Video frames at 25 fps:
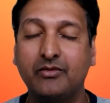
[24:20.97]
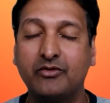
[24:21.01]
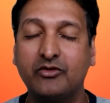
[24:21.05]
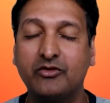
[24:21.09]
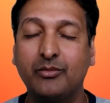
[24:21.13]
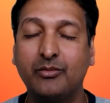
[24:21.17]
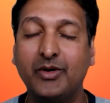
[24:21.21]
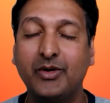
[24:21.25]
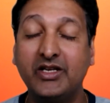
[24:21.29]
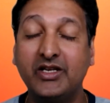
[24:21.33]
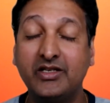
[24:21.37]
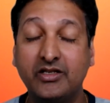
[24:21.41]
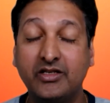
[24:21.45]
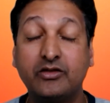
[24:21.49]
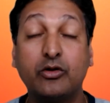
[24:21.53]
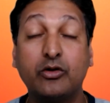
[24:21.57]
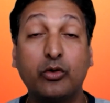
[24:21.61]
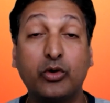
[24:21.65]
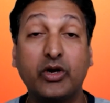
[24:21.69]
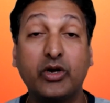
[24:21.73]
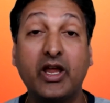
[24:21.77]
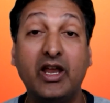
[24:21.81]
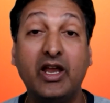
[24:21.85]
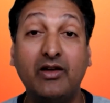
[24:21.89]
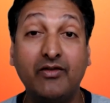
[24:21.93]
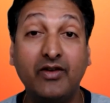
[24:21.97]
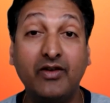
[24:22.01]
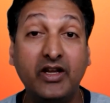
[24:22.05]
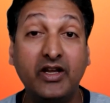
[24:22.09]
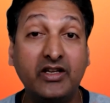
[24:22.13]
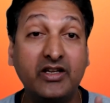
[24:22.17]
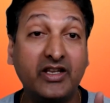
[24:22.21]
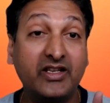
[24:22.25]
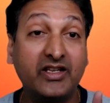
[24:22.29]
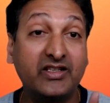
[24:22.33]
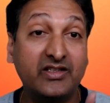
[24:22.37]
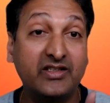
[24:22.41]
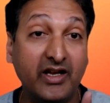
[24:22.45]
So mind says, okay, I'll
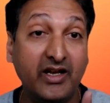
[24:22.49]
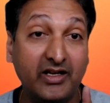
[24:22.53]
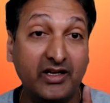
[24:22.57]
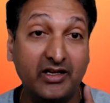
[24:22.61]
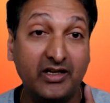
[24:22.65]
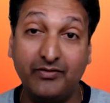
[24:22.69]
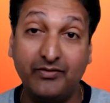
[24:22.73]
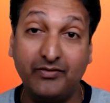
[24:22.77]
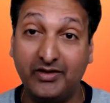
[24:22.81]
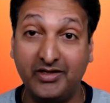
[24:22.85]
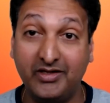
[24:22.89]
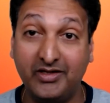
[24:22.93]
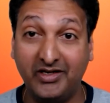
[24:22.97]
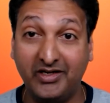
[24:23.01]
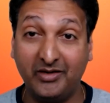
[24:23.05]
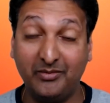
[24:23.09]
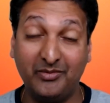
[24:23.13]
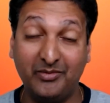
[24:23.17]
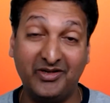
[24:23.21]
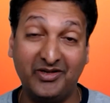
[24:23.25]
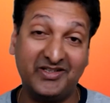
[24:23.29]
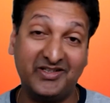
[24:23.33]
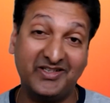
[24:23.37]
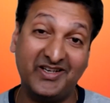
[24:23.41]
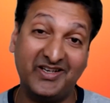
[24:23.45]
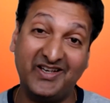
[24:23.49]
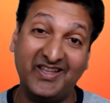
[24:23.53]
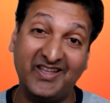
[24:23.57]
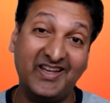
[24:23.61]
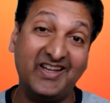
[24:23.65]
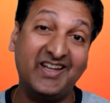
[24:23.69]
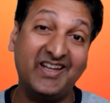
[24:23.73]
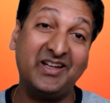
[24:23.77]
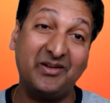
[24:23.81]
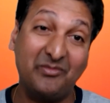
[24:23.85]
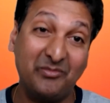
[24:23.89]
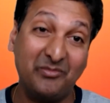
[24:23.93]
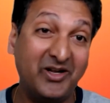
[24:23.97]
wait exactly for 30 minutes and
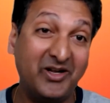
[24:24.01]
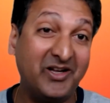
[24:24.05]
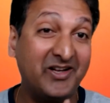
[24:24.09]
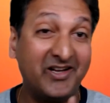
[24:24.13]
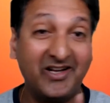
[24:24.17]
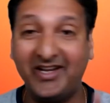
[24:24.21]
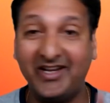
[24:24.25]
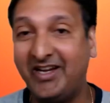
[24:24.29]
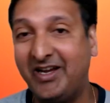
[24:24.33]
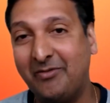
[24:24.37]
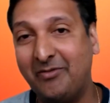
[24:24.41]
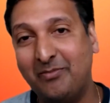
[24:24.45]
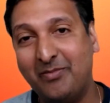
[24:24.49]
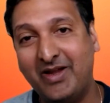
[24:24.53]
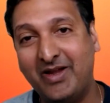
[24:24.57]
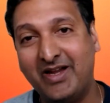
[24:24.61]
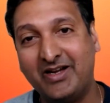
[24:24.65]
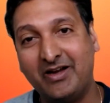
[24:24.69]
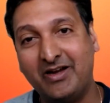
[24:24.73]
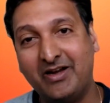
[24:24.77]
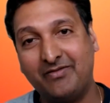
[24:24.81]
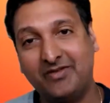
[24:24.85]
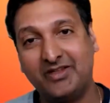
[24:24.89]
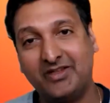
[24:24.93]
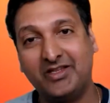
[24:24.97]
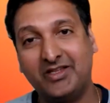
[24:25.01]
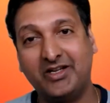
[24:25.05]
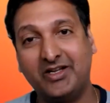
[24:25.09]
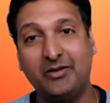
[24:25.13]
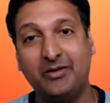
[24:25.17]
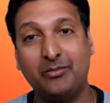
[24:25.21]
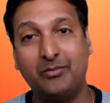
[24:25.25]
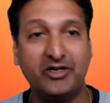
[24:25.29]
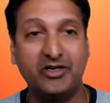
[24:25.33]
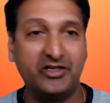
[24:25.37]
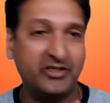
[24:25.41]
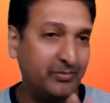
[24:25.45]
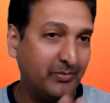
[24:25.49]
then it may try come back after
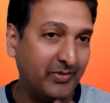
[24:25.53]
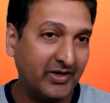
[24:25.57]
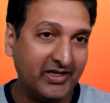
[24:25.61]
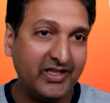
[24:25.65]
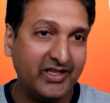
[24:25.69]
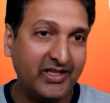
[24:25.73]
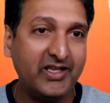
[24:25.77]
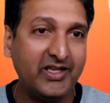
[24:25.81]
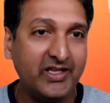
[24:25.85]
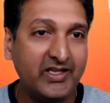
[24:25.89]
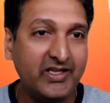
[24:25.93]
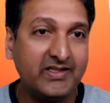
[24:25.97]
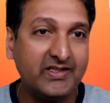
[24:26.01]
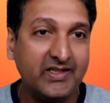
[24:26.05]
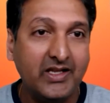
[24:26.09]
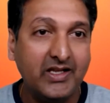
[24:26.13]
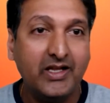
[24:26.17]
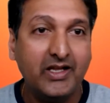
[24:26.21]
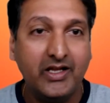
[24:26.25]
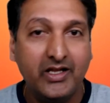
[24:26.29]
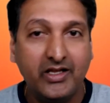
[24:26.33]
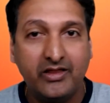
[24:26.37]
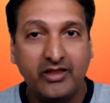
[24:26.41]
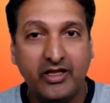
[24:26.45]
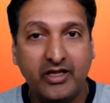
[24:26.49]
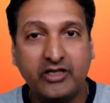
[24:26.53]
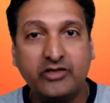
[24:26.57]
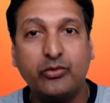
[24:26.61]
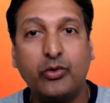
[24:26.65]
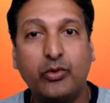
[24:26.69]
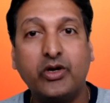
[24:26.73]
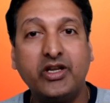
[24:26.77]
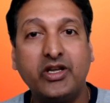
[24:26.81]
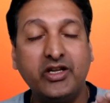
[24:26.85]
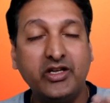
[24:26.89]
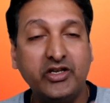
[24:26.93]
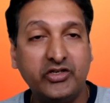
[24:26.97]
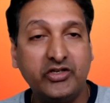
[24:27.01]
30 minutes. But thing is, that's
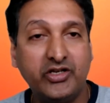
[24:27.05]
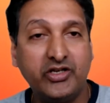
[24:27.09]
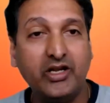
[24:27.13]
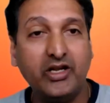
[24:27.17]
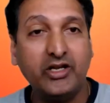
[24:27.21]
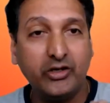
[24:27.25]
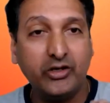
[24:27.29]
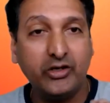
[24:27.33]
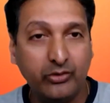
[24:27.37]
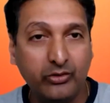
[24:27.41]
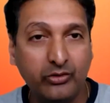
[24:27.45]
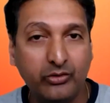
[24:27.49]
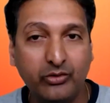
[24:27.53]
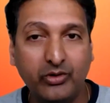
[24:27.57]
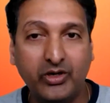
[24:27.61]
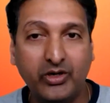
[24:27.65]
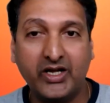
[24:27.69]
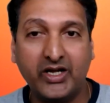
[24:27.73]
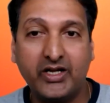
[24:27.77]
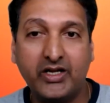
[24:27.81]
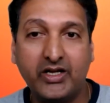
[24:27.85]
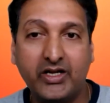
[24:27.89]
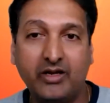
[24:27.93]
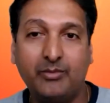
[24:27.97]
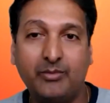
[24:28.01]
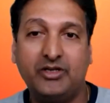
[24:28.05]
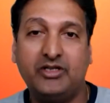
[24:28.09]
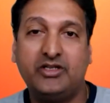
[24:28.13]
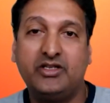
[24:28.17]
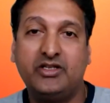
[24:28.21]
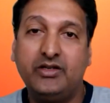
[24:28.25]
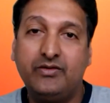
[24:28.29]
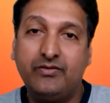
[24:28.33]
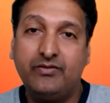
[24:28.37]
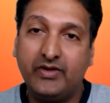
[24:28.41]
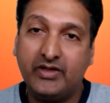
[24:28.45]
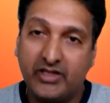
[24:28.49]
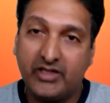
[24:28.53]
what initially you do, right?
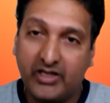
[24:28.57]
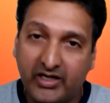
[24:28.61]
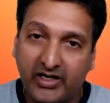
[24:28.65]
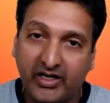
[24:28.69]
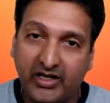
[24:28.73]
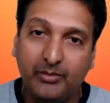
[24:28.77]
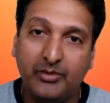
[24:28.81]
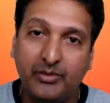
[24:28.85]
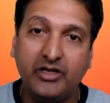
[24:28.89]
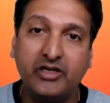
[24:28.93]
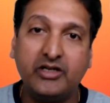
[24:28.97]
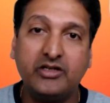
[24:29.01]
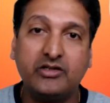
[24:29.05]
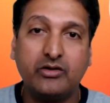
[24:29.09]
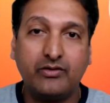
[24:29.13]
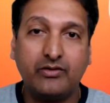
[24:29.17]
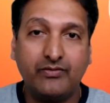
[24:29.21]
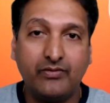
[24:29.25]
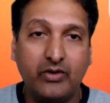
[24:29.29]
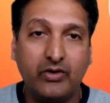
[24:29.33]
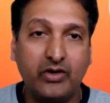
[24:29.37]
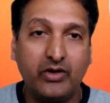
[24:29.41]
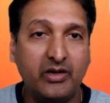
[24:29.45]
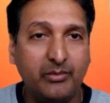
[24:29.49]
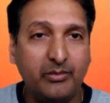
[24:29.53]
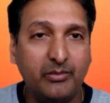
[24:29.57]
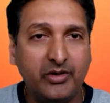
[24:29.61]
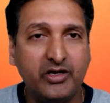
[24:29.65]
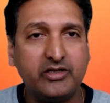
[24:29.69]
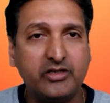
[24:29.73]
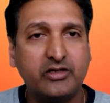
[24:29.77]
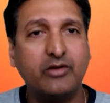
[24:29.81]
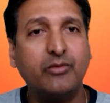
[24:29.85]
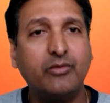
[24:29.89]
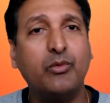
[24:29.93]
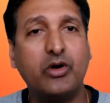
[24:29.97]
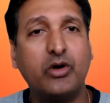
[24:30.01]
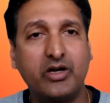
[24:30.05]
Sit for 30 minutes or 40
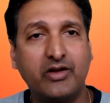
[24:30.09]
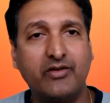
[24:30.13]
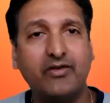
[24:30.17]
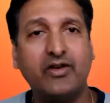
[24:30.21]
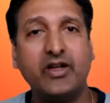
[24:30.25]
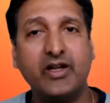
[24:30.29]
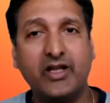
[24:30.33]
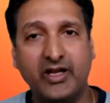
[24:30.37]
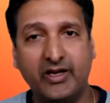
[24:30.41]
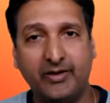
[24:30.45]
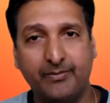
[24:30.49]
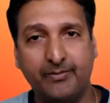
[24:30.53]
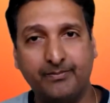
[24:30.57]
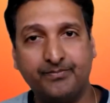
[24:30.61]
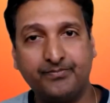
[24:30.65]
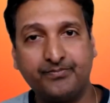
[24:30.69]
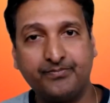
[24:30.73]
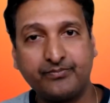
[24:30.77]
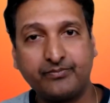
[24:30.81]
minutes or whatever time.